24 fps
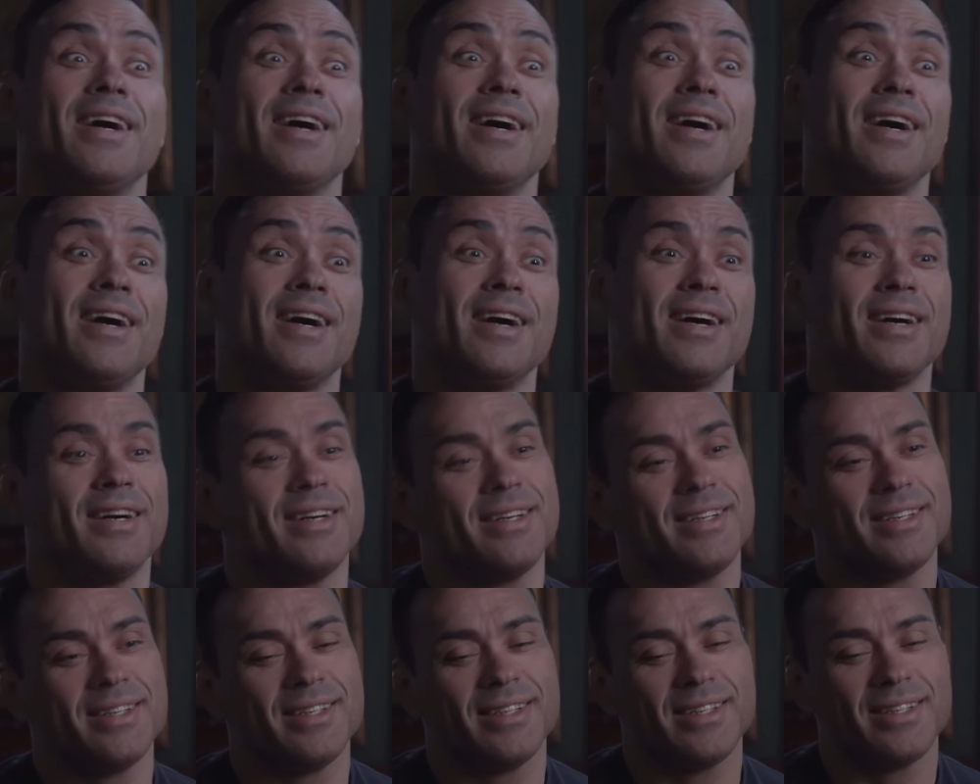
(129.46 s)

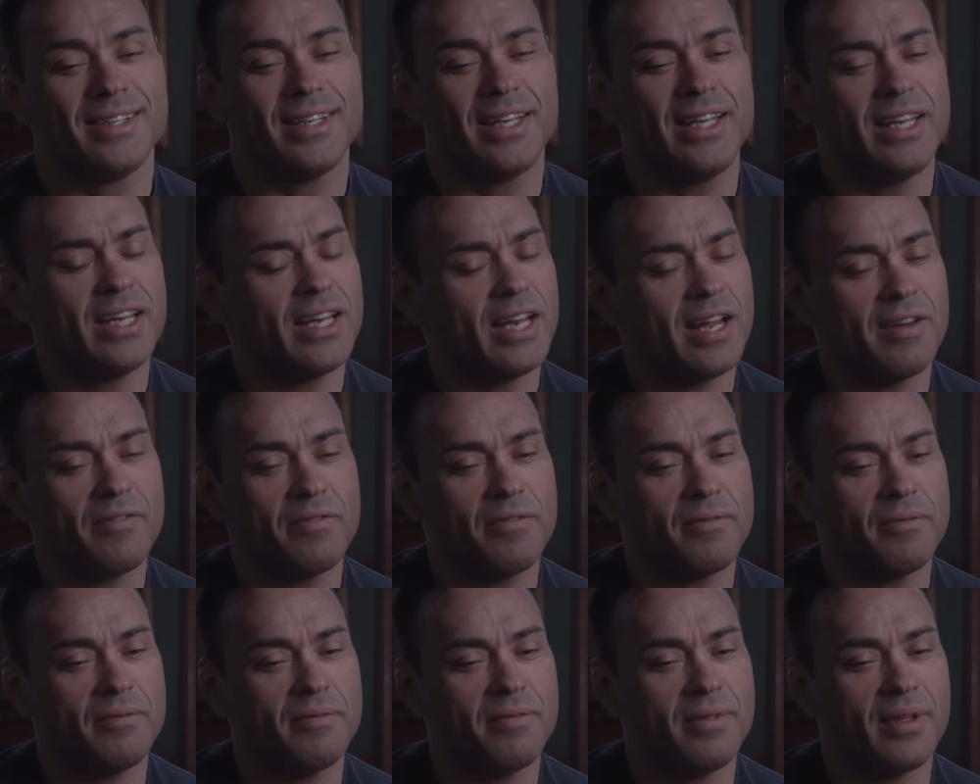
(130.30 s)
uh, he didn't
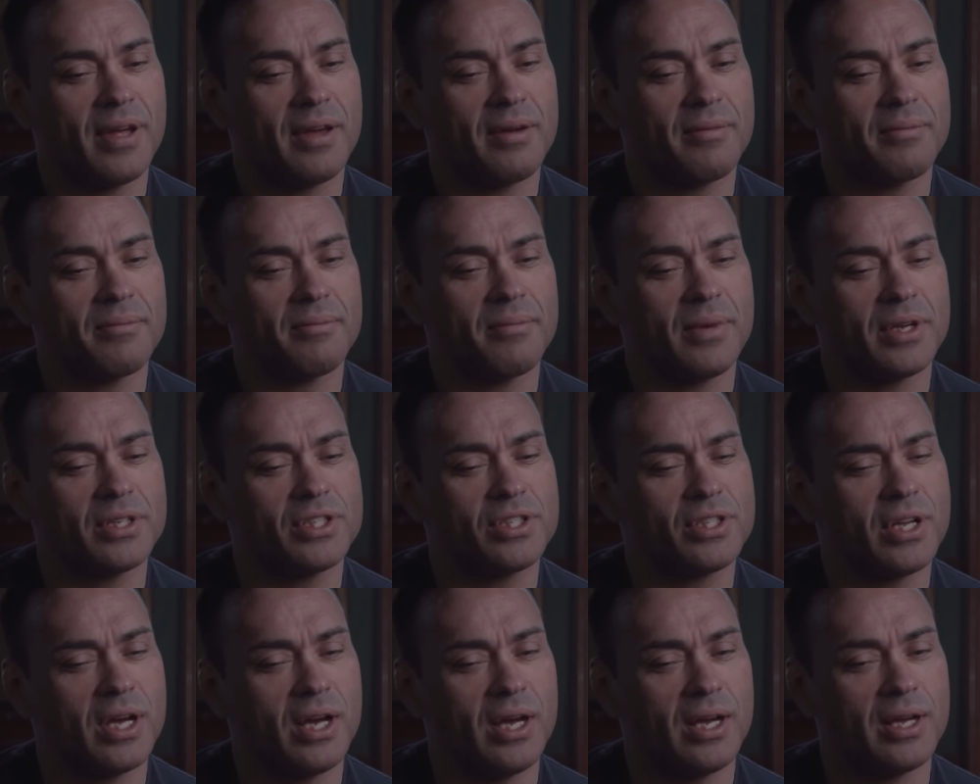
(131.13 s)
have that
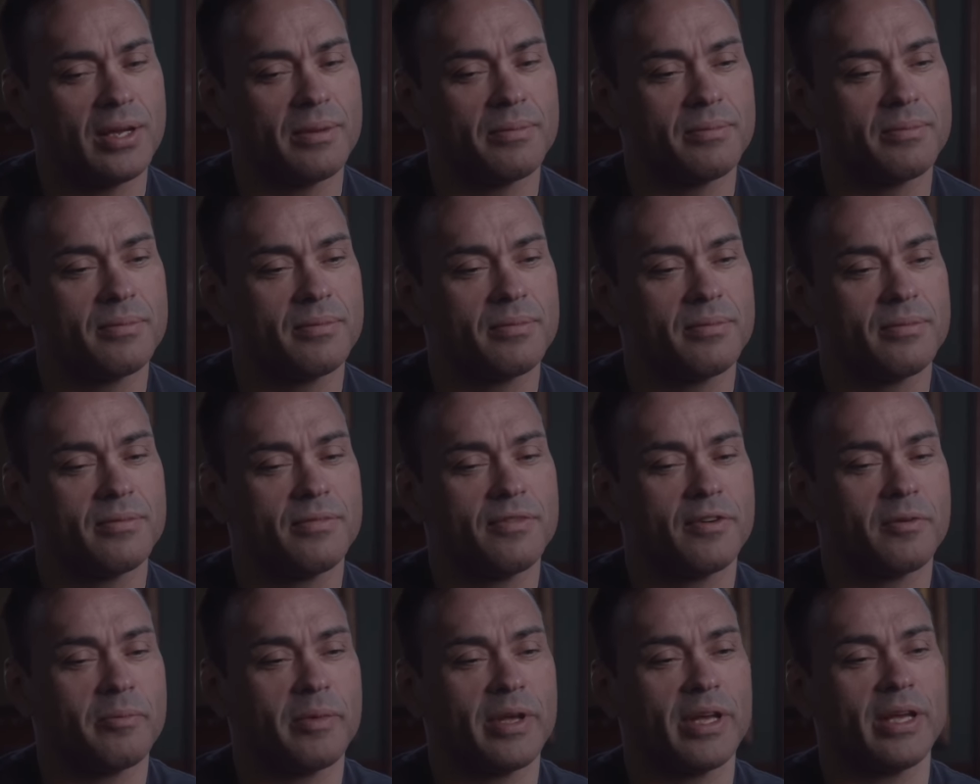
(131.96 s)
much time
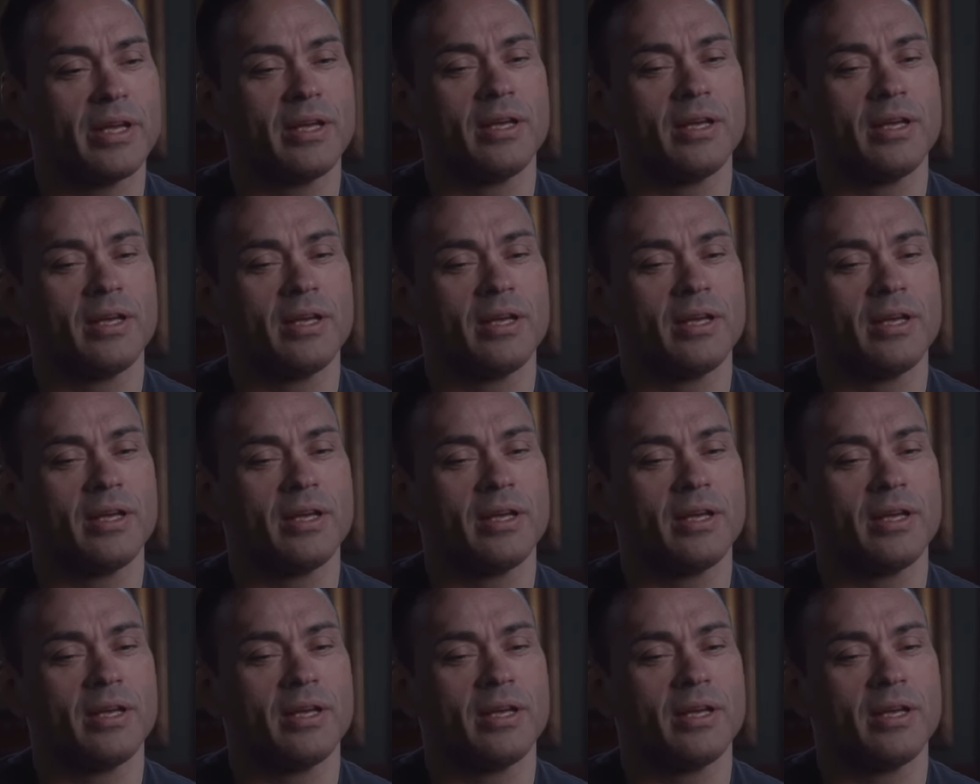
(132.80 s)
for me.